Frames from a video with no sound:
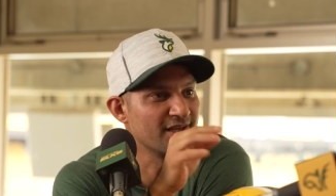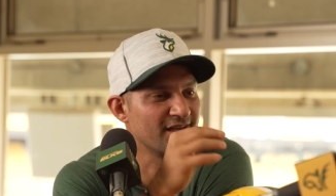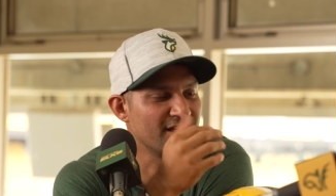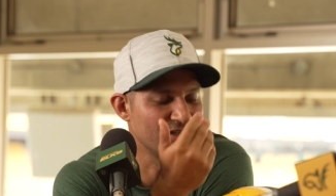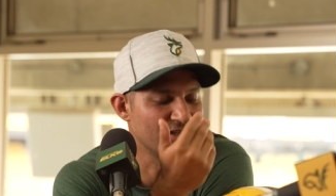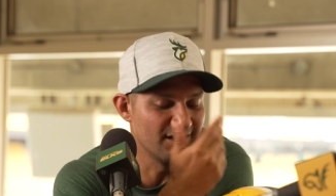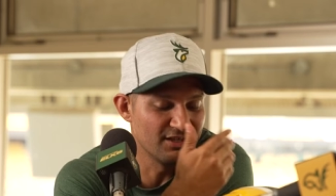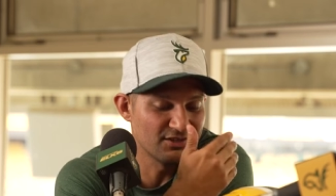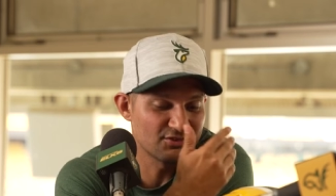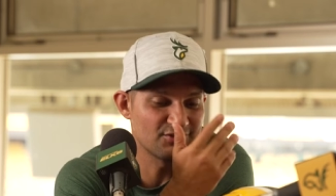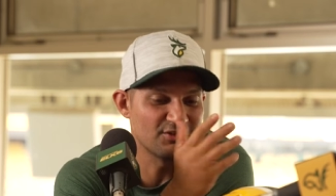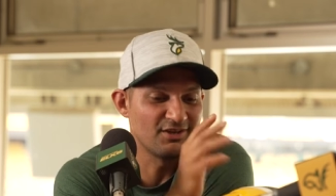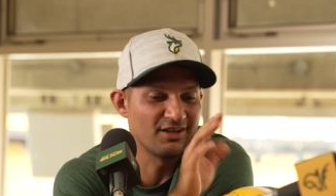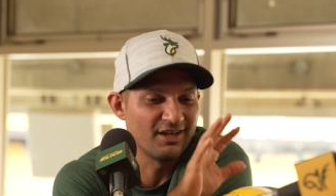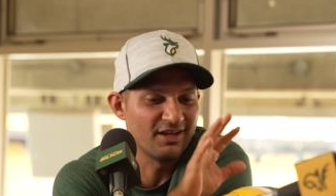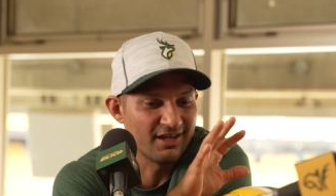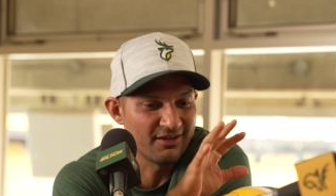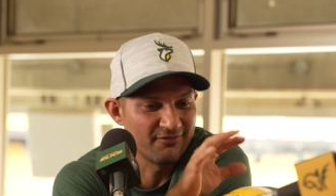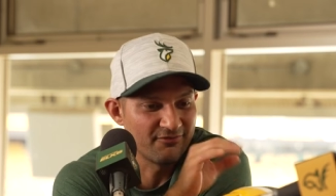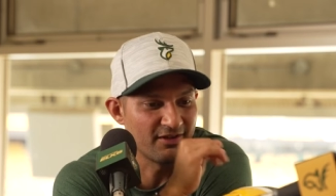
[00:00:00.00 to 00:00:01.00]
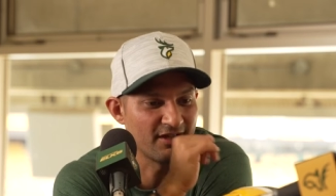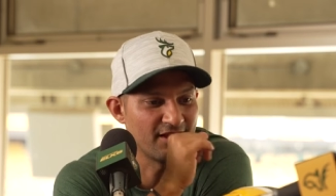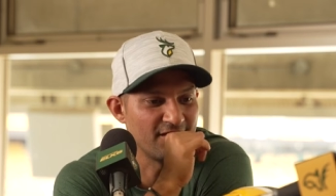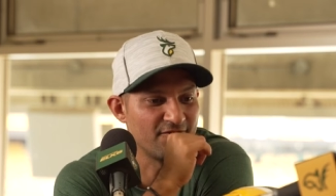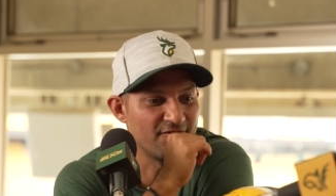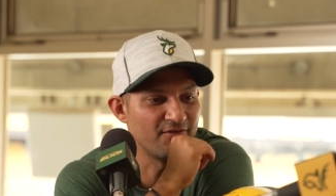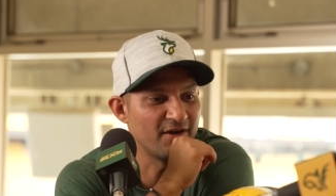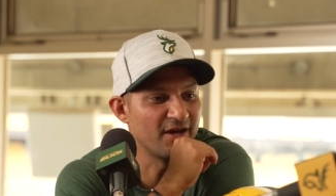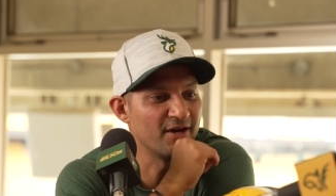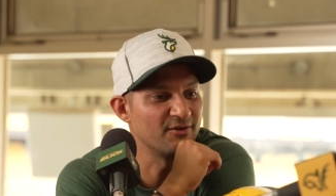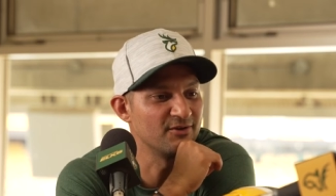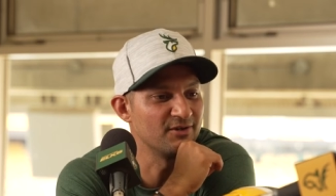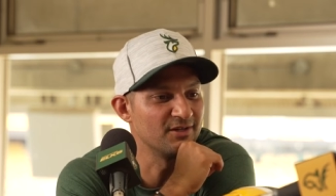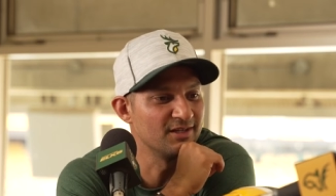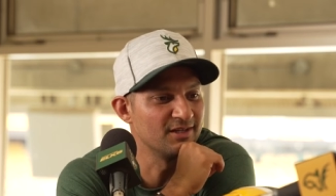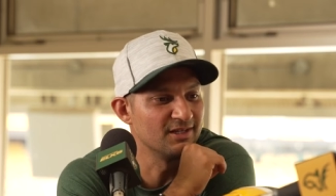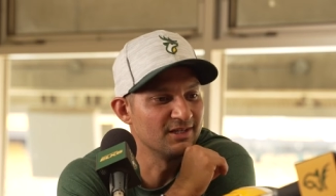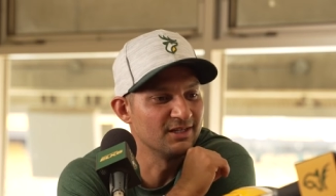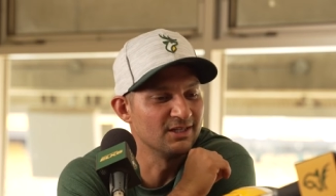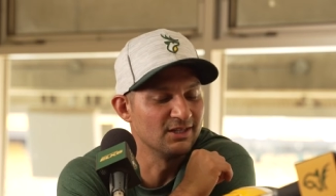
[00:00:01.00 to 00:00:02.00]
And yesterday, I finally found
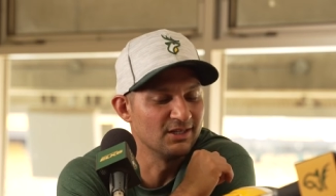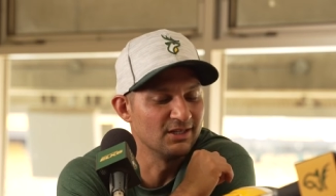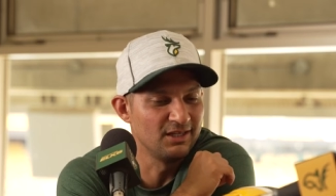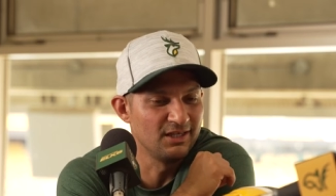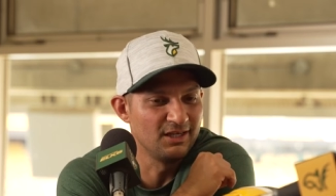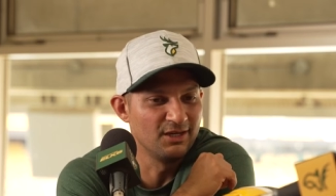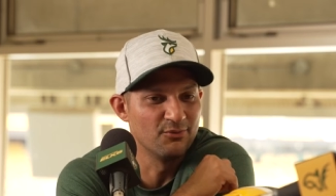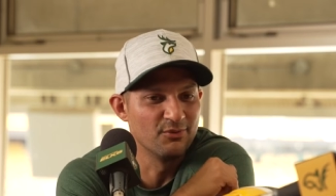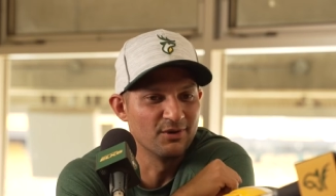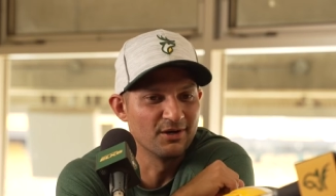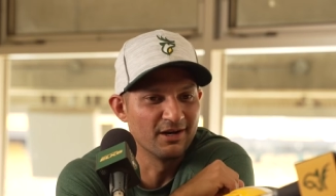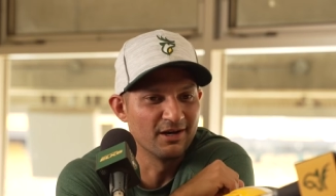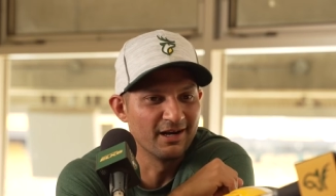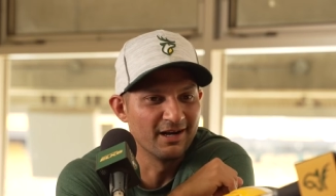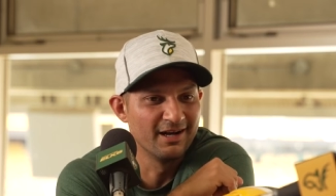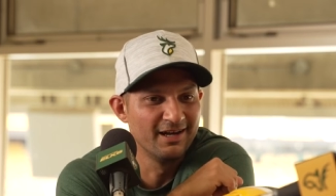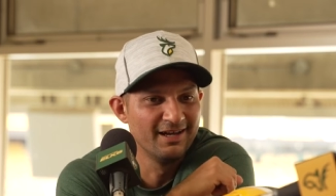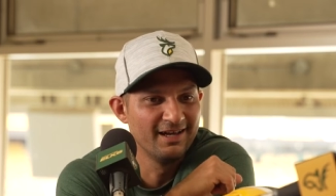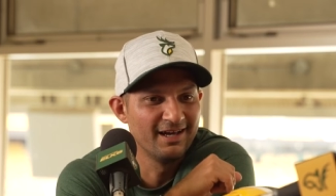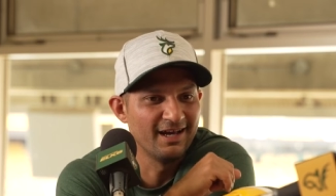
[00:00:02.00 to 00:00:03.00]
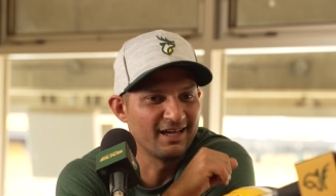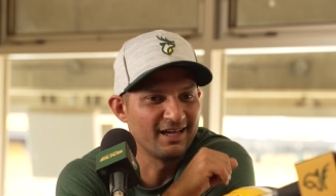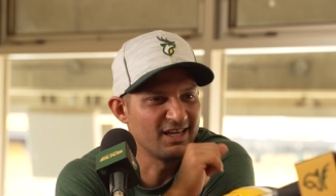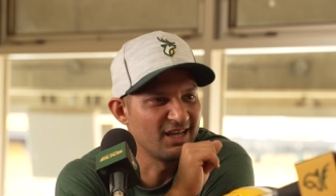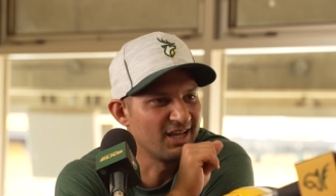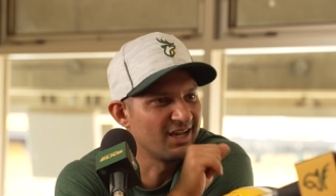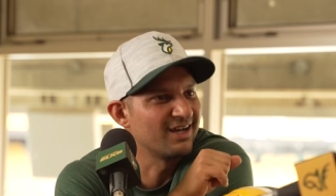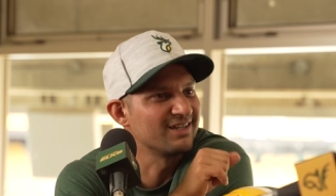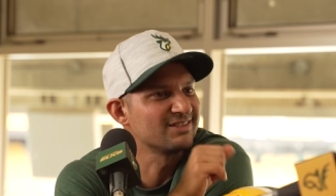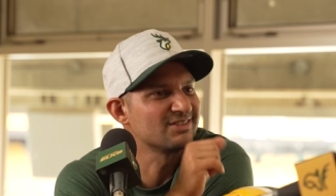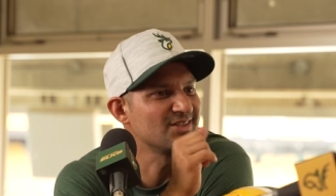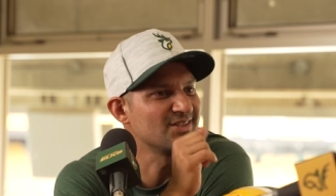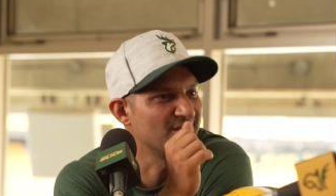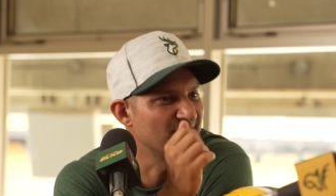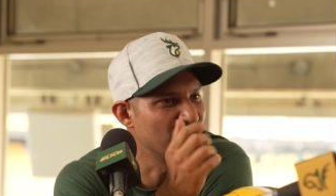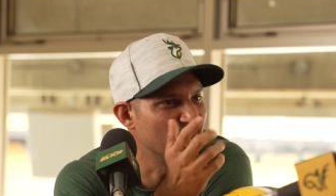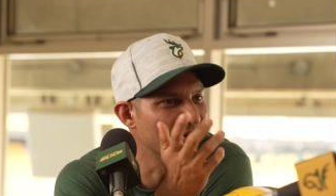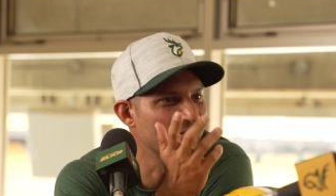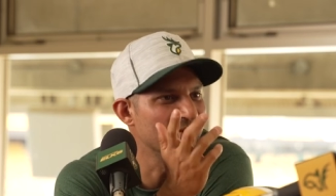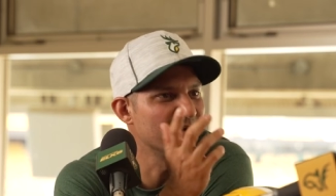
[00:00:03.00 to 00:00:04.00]
a league where I can constantly
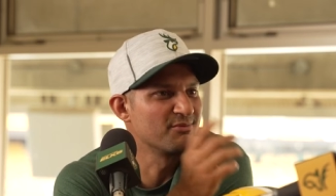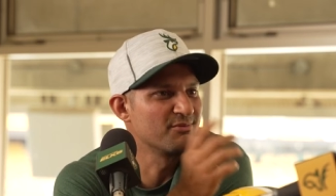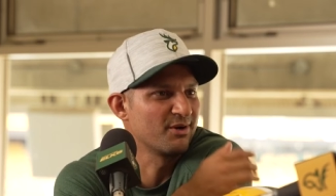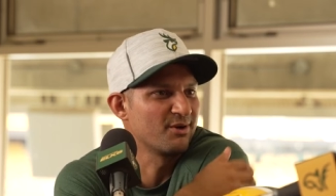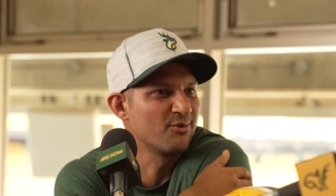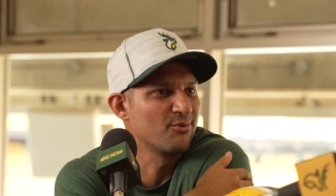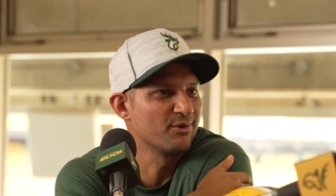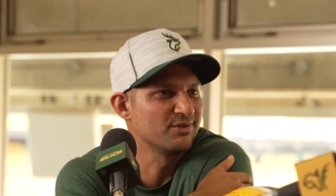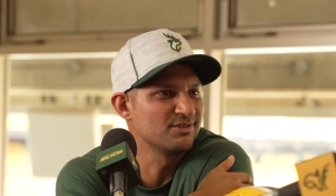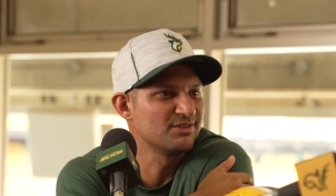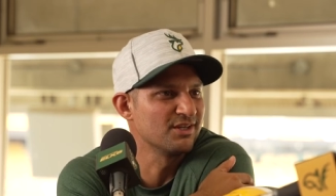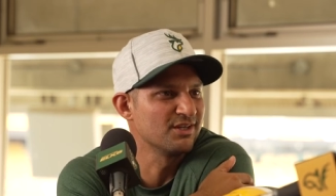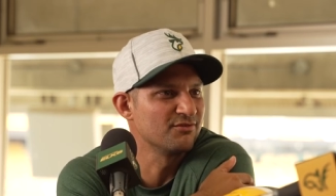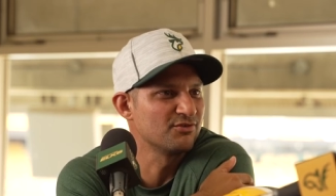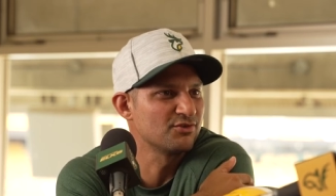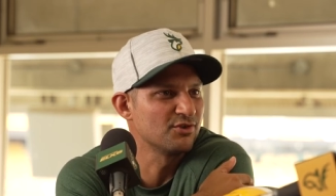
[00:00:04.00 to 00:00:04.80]
go and record stuff.